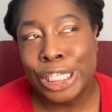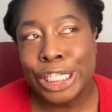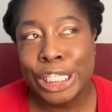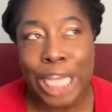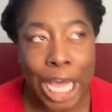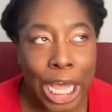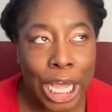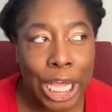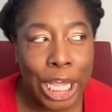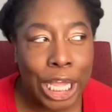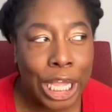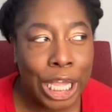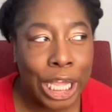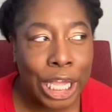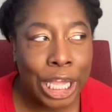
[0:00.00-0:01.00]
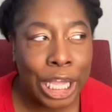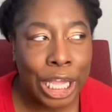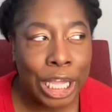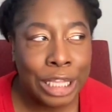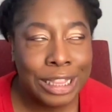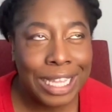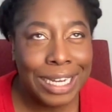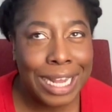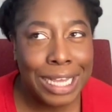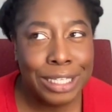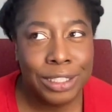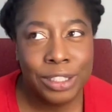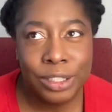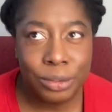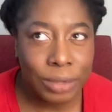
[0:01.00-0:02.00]
y'all, they not
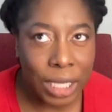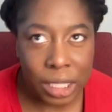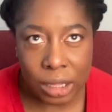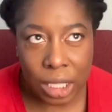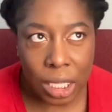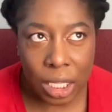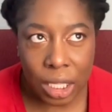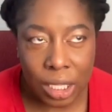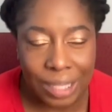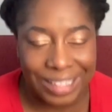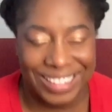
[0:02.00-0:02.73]
gonna do nothing.